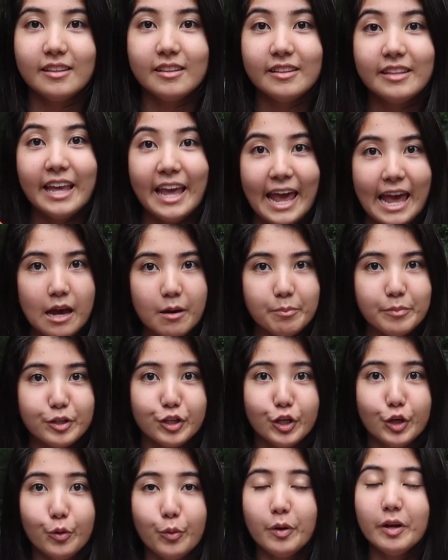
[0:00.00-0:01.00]
The
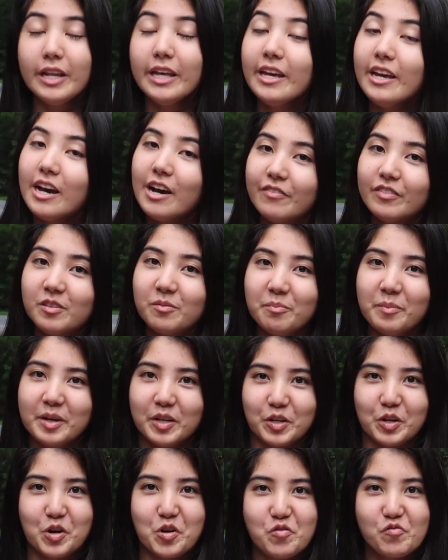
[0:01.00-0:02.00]
ambiguity of the
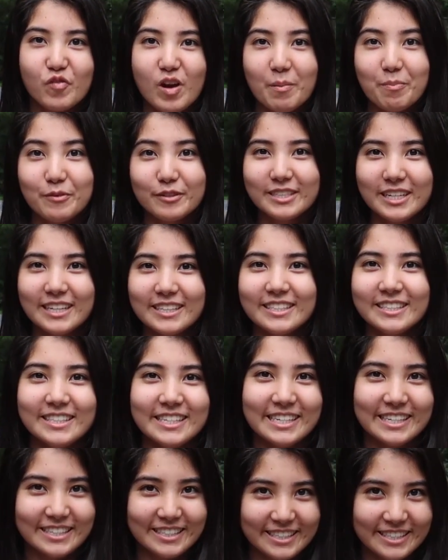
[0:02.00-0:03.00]
middle represents
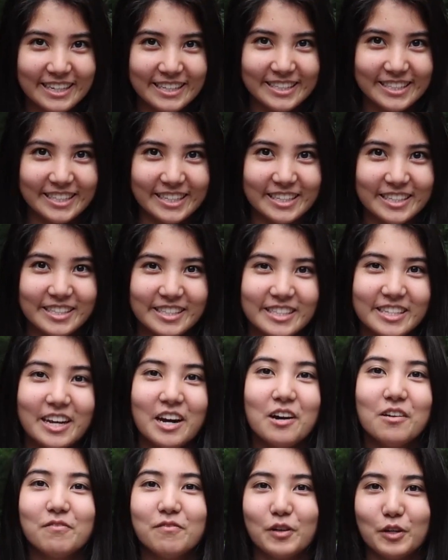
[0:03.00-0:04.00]
the existence
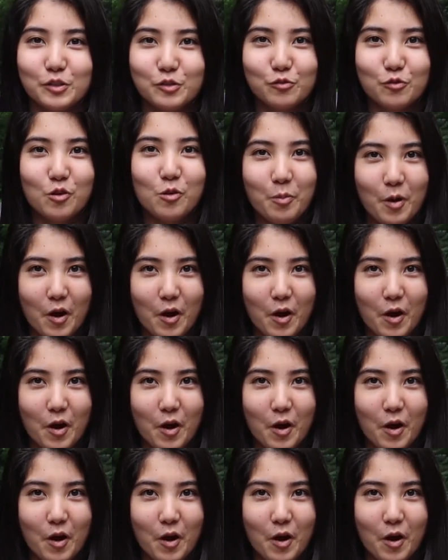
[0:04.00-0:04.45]
of virtual